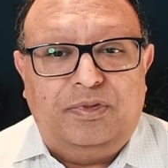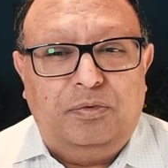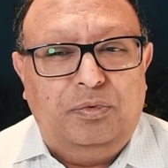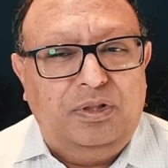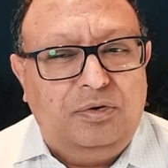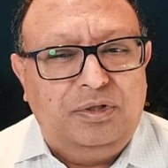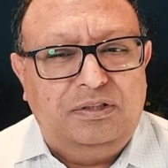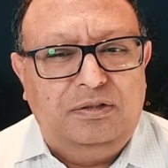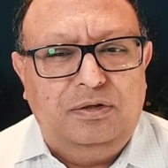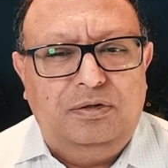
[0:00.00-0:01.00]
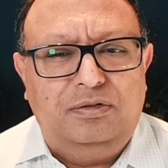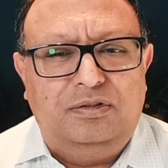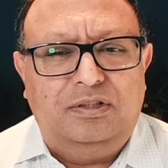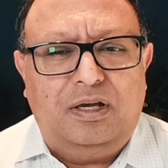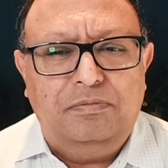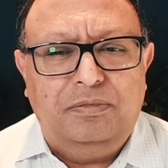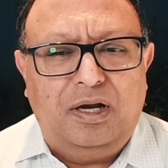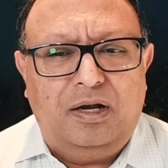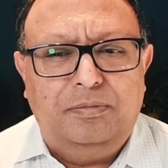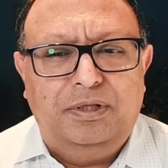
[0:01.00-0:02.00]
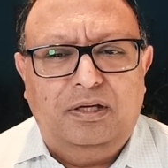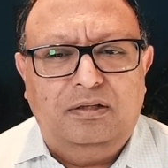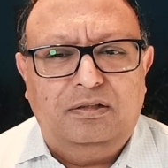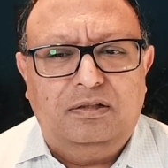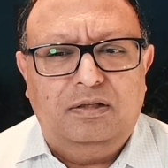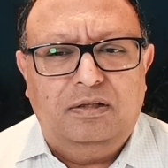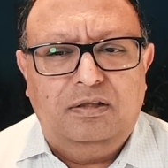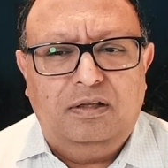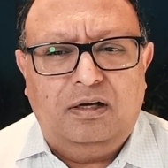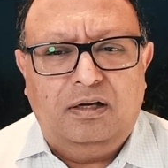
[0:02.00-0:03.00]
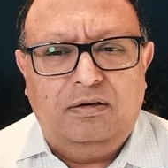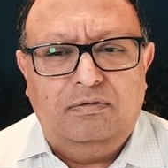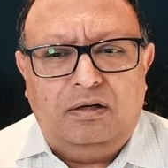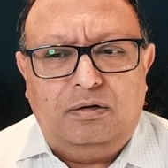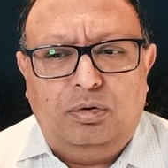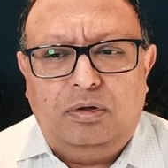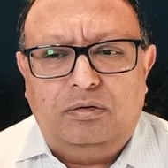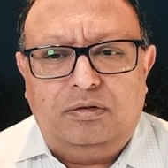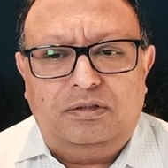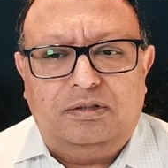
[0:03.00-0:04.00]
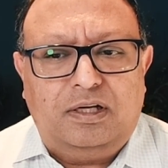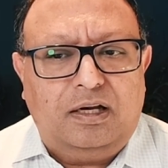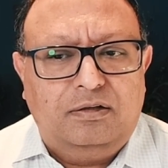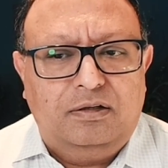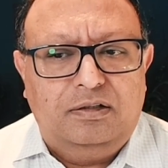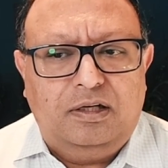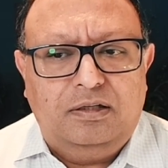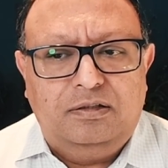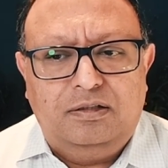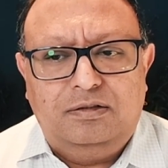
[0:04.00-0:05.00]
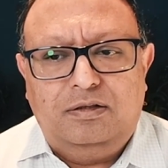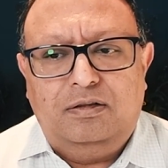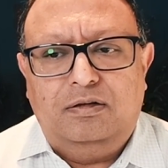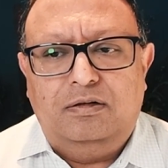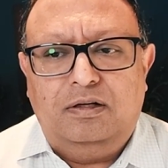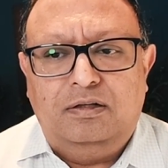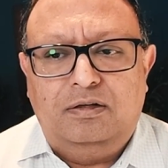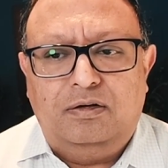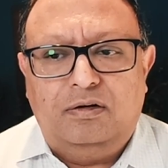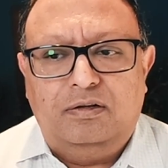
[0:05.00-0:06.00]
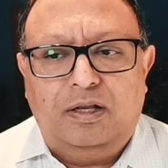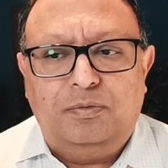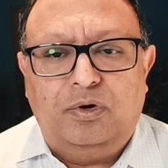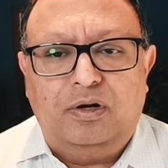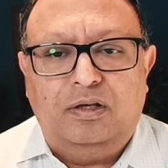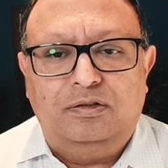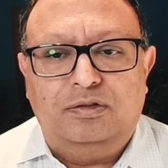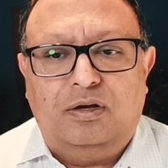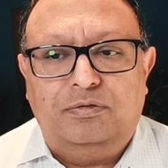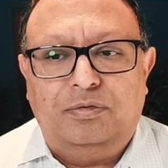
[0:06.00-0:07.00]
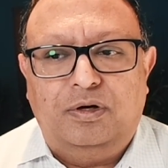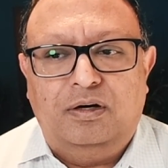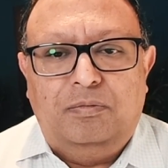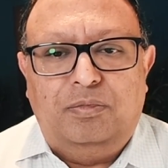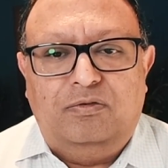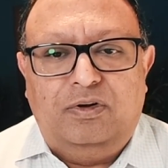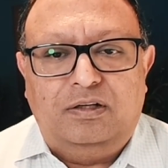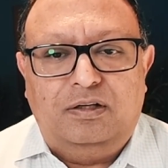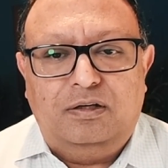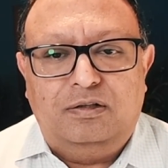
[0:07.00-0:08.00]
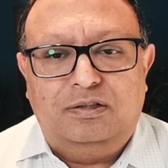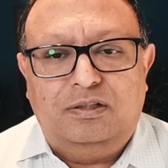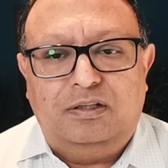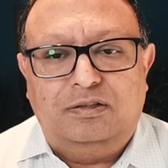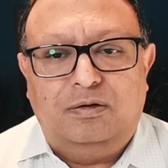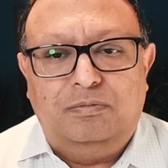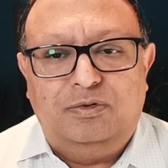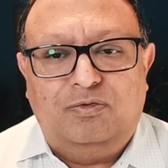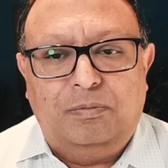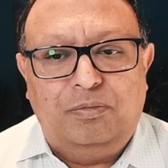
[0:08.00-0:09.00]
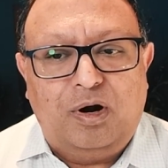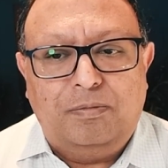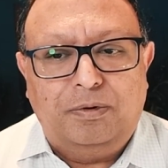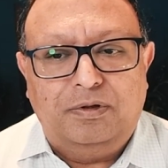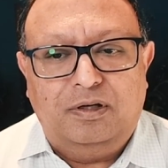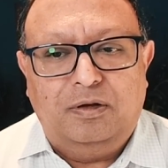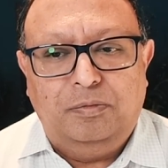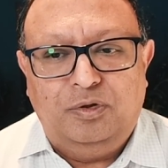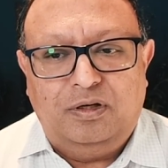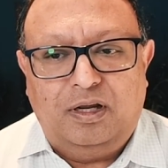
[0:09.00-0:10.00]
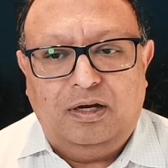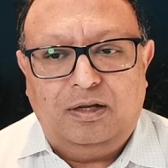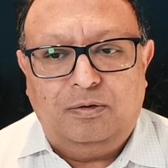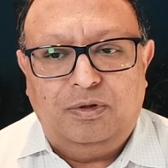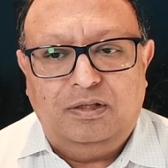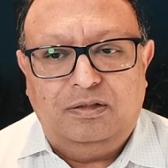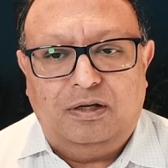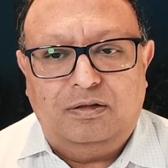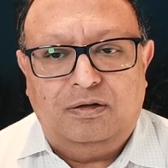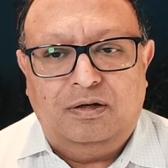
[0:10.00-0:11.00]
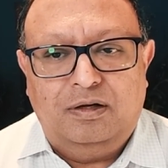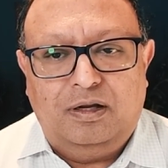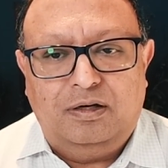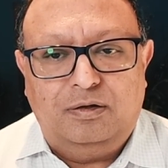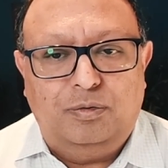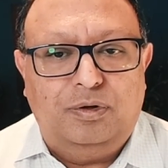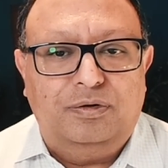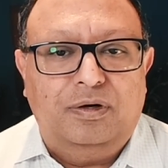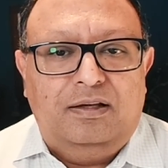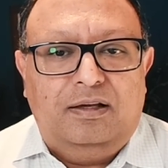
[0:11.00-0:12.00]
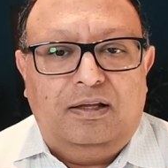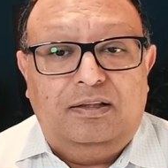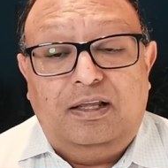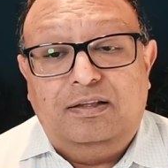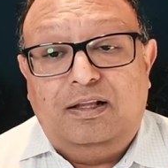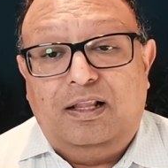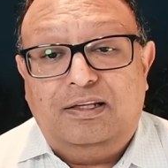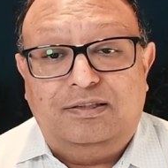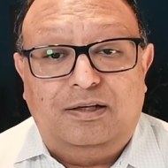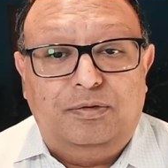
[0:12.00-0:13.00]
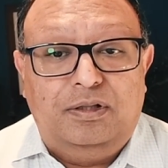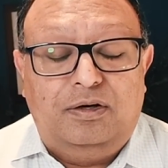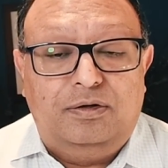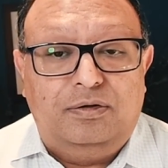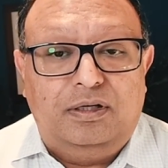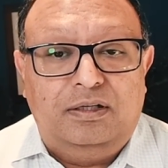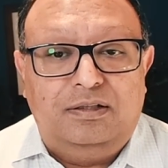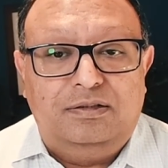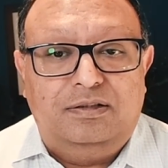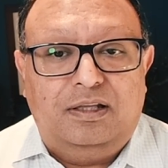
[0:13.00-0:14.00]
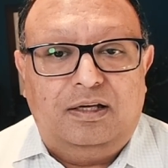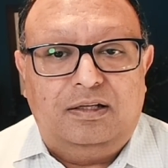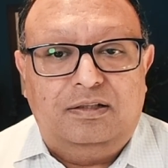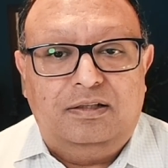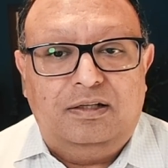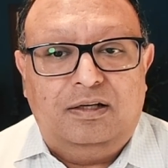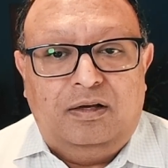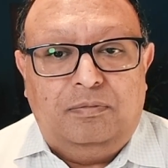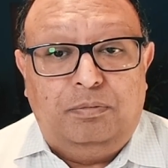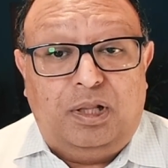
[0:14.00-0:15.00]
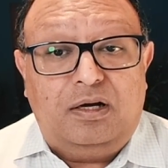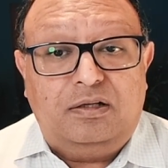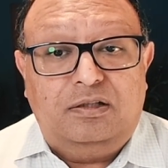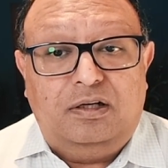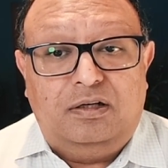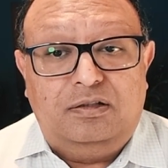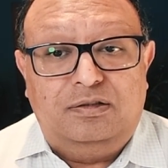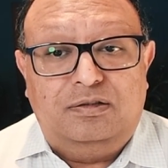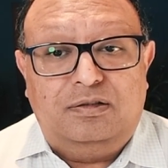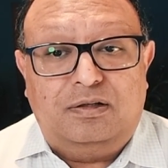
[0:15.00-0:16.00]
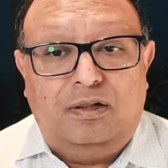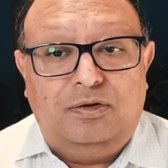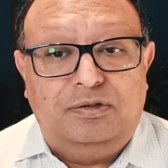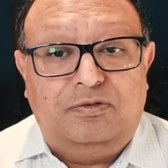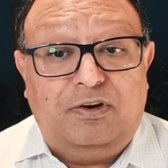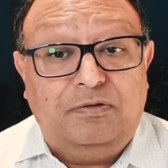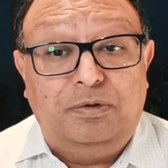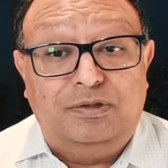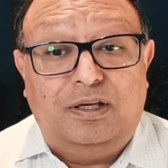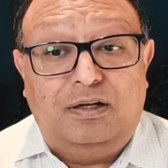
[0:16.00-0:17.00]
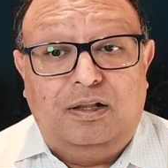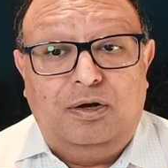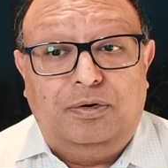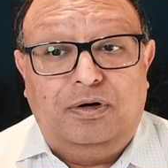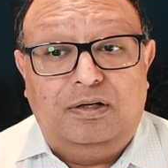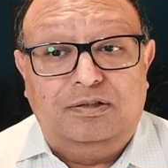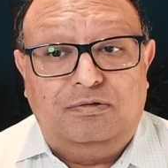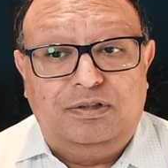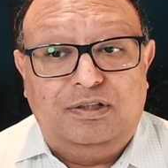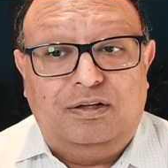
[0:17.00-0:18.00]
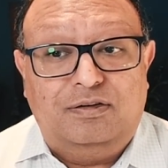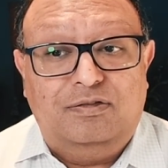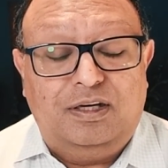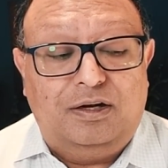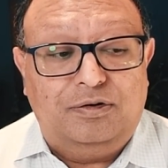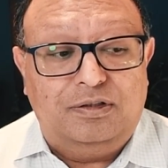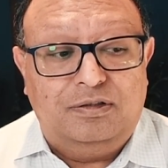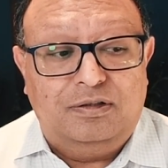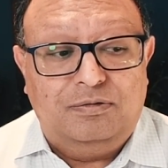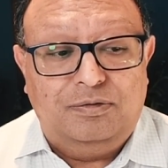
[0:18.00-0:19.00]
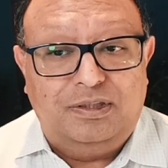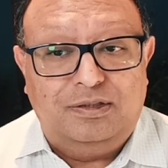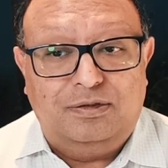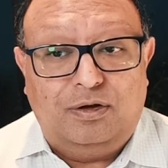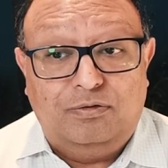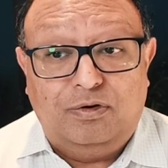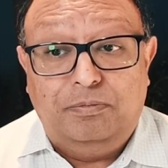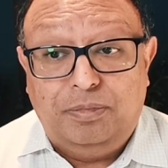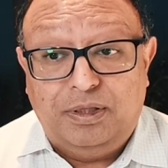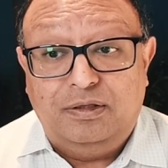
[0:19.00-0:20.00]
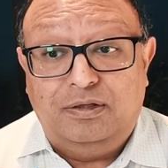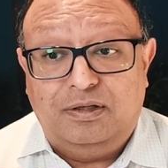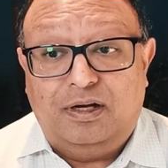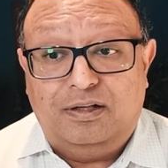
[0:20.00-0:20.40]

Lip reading: we know it's due to some combination of, quote, standard changes to their internal networking software preventing systems from properly communicating with each other, end quote. And then the last thing we know is that block shares closed 5% lower as a result of the outage, which is over $1 billion